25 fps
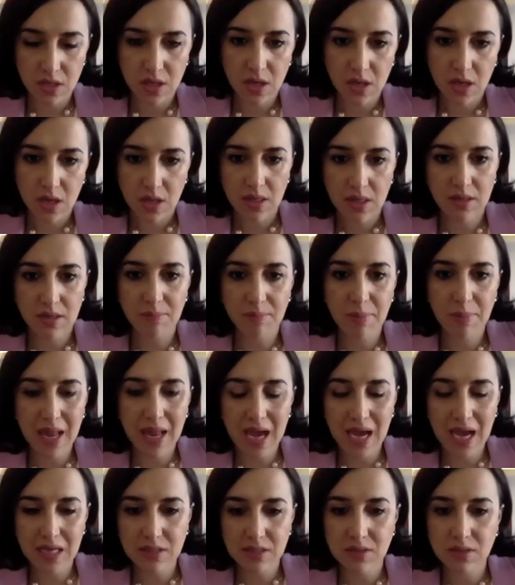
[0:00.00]
The
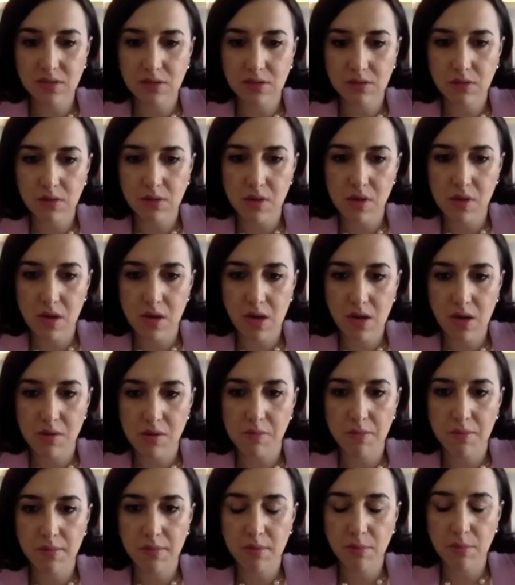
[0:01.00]
blast,
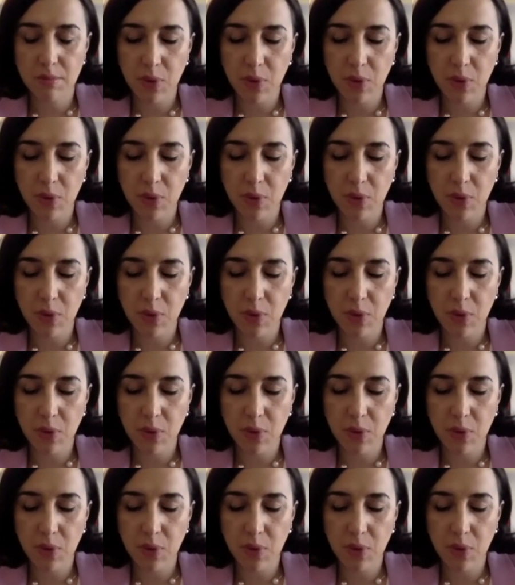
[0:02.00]
the